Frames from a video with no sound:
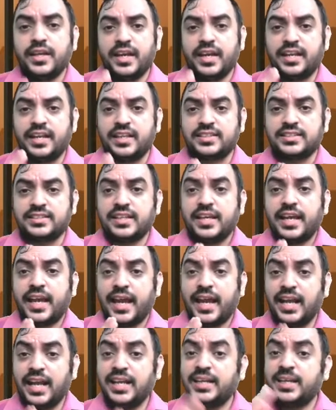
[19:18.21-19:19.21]
It is
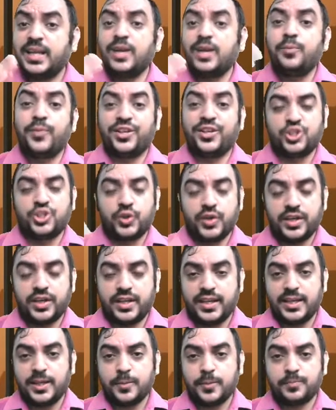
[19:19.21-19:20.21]
held till
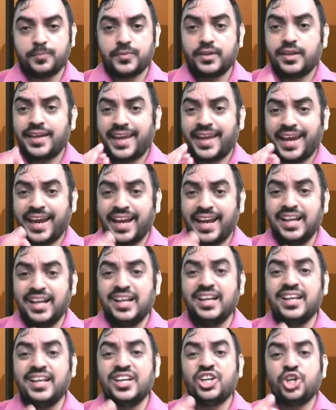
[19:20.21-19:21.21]
maturity,
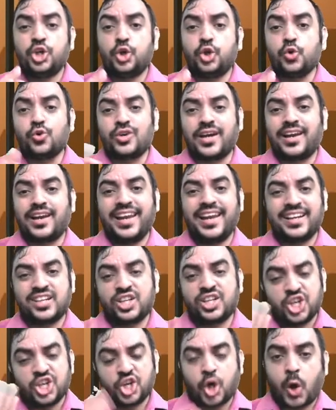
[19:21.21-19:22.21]
held to
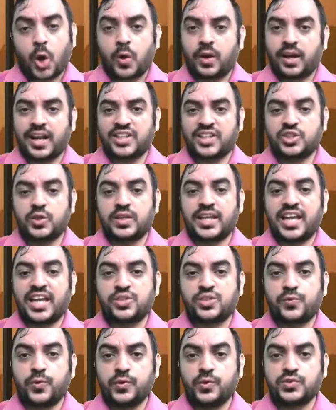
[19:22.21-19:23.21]
collect contractual
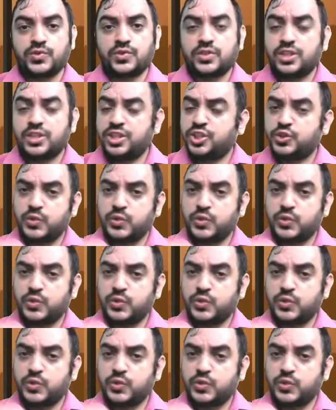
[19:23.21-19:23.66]
cash flows.